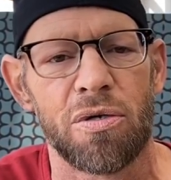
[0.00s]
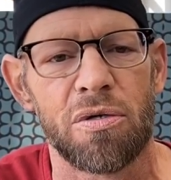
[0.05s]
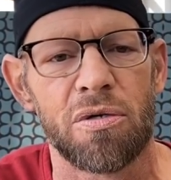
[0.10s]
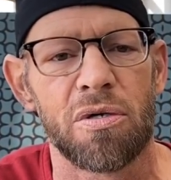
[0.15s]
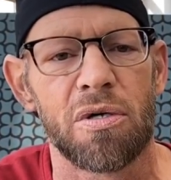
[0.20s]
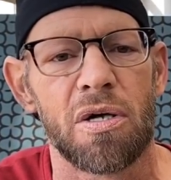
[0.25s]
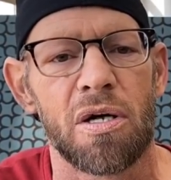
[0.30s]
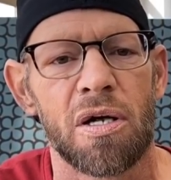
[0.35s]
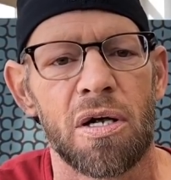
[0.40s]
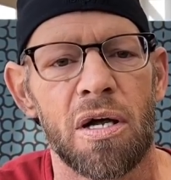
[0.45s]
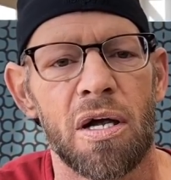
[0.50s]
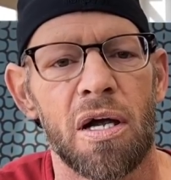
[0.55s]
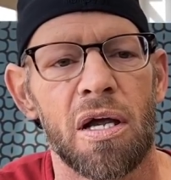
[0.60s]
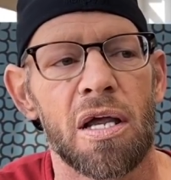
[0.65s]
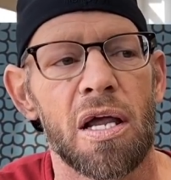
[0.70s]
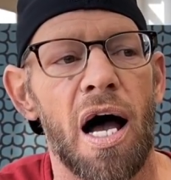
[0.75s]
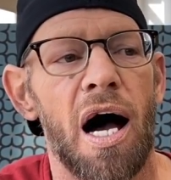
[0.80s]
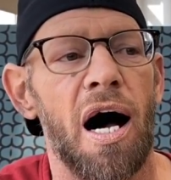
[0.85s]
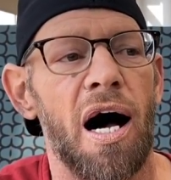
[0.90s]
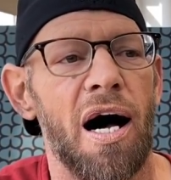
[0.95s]
Can someone
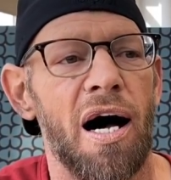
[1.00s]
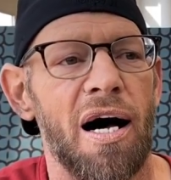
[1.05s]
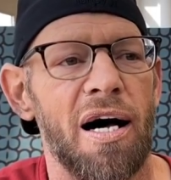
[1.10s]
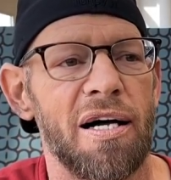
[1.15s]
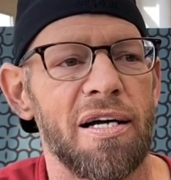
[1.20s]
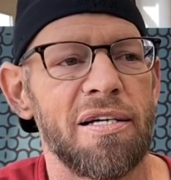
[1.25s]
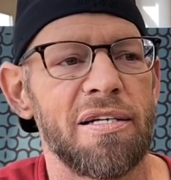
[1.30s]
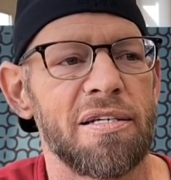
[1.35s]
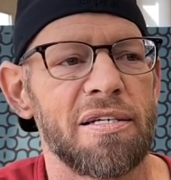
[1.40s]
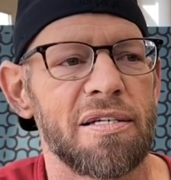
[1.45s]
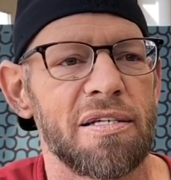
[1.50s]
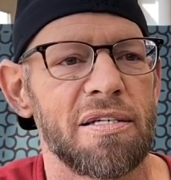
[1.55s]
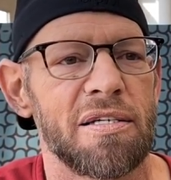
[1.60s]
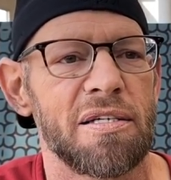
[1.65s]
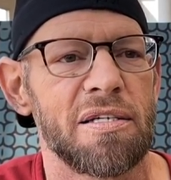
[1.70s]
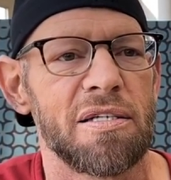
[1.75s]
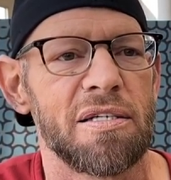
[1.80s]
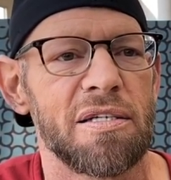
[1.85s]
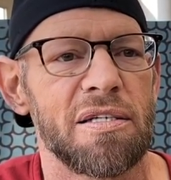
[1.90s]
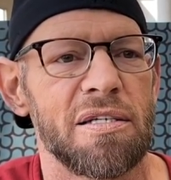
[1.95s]
donate? Or
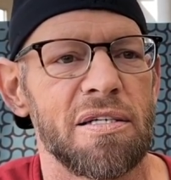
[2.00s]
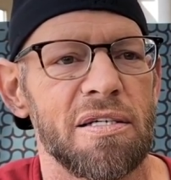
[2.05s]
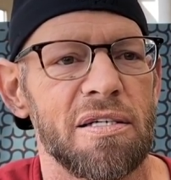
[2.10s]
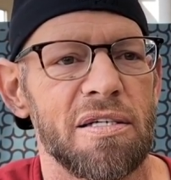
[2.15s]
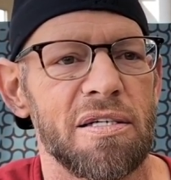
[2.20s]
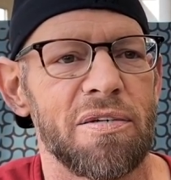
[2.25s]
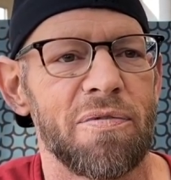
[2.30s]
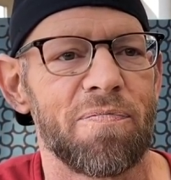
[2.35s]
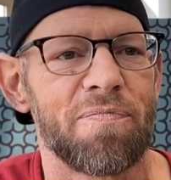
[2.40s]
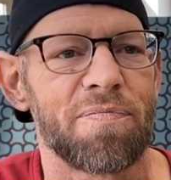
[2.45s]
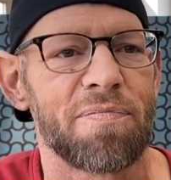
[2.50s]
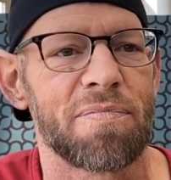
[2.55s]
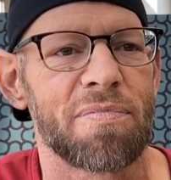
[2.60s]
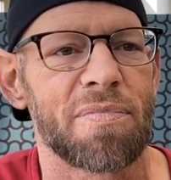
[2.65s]
is that harder?